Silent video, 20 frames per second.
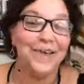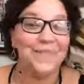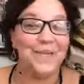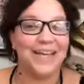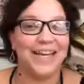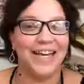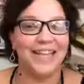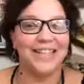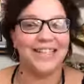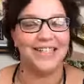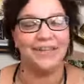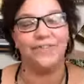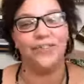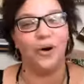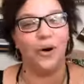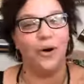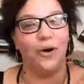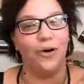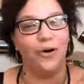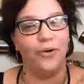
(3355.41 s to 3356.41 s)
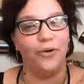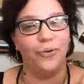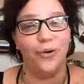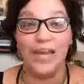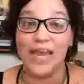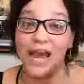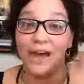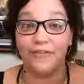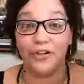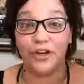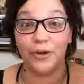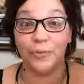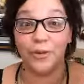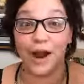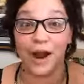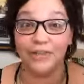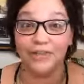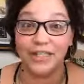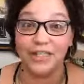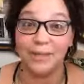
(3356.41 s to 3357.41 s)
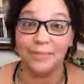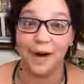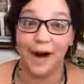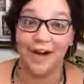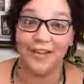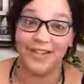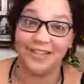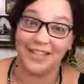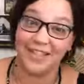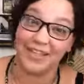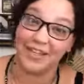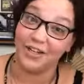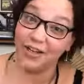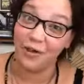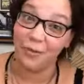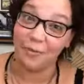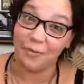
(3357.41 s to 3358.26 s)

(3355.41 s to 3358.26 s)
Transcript: because of the whole, we have a new privacy policy.